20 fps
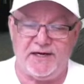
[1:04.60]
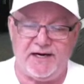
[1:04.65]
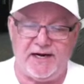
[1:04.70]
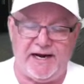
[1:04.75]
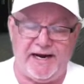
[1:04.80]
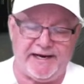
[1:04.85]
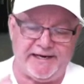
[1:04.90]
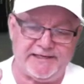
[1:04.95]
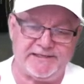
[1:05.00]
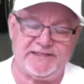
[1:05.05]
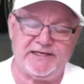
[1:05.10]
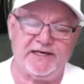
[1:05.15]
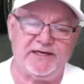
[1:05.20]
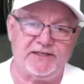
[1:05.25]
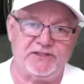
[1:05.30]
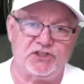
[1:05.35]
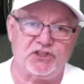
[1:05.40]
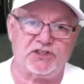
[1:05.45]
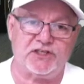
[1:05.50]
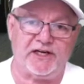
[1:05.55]
I can tell you
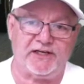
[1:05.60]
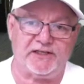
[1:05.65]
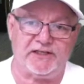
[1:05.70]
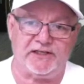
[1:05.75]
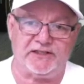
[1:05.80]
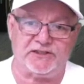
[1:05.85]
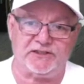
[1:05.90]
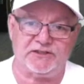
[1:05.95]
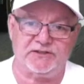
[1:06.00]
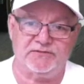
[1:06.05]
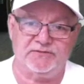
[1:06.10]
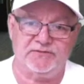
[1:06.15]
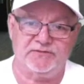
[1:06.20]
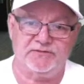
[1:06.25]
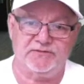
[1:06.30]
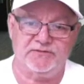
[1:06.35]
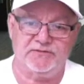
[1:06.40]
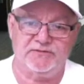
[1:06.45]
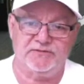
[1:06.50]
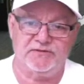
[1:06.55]
just like this.
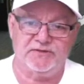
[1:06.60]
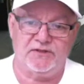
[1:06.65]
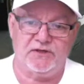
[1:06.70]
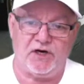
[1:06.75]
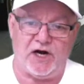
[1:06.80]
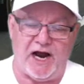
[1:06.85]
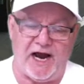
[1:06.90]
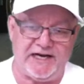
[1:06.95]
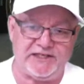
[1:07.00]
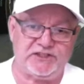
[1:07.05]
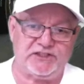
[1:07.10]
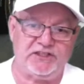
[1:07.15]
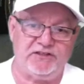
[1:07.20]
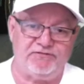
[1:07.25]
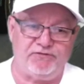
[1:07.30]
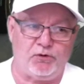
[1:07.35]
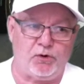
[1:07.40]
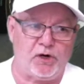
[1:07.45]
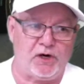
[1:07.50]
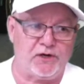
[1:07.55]
IC
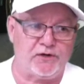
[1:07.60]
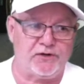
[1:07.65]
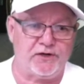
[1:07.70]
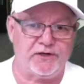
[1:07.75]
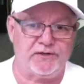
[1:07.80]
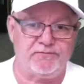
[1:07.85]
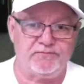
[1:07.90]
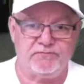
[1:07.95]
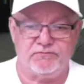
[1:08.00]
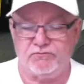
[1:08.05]
400,